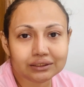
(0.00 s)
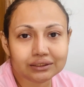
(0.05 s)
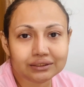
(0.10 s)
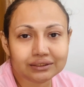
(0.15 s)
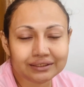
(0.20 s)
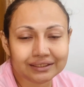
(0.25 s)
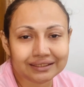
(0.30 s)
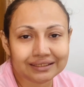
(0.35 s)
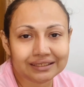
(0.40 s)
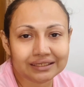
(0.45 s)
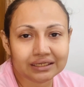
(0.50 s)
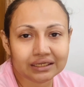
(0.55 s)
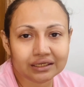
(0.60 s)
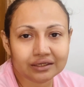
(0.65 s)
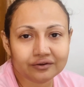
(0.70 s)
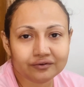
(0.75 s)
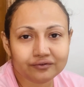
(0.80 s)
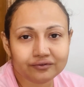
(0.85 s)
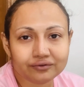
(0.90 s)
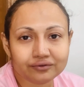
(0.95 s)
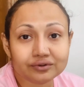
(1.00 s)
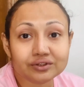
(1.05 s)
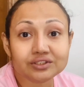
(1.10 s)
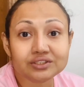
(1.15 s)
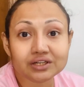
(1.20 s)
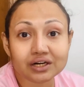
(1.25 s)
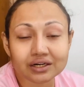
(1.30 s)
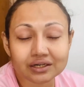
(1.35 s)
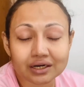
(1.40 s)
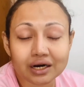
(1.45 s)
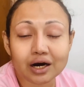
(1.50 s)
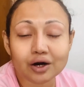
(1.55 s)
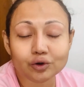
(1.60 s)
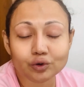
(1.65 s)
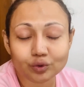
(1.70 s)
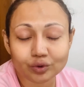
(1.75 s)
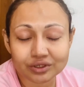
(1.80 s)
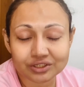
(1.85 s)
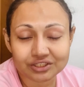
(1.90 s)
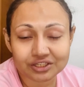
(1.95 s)
daily life, how
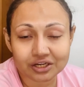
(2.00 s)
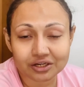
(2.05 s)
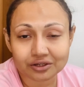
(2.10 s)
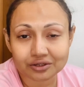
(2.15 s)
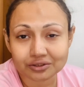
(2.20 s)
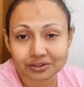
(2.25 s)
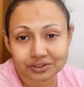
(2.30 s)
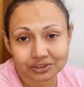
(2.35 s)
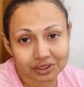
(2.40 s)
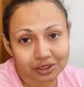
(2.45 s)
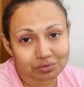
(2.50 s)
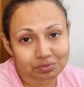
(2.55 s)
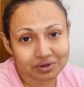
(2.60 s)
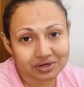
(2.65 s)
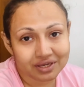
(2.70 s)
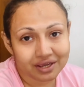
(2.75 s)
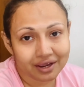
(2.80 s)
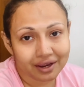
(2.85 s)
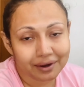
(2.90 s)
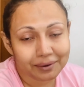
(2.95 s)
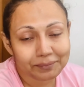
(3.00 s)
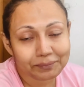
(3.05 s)
do I start my day.